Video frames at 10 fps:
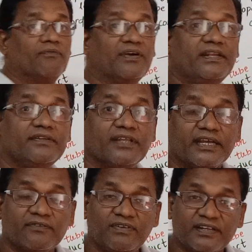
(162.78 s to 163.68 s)
When the
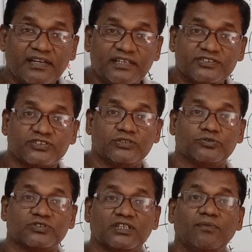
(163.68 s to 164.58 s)
egg will release,
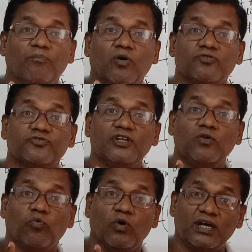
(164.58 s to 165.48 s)
you see, monthly
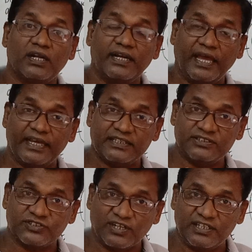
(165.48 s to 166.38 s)
one egg
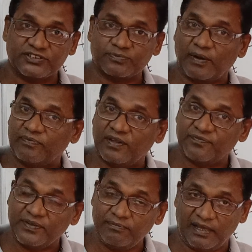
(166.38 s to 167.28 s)
is released from the
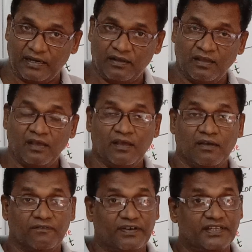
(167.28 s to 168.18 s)
female.
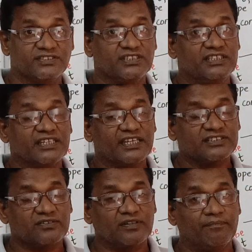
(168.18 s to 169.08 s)
Whereas in
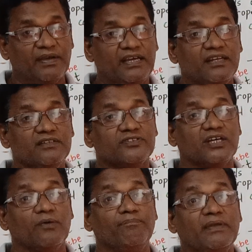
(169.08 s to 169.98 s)
case of the male,
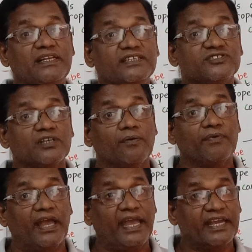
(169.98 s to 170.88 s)
the millions of
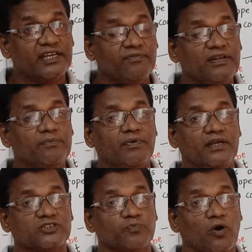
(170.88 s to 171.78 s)
egg will
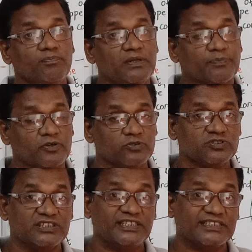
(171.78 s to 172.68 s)
sperm will
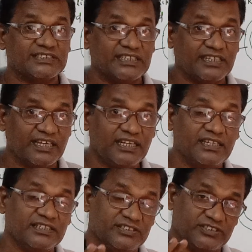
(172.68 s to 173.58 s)
produce in a single
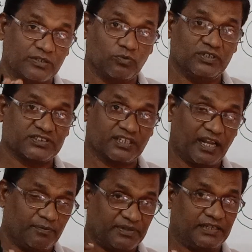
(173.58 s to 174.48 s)
ejaculation.
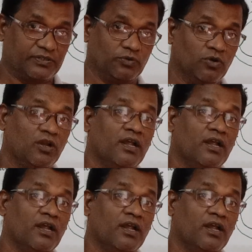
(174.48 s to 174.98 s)
I am telling you,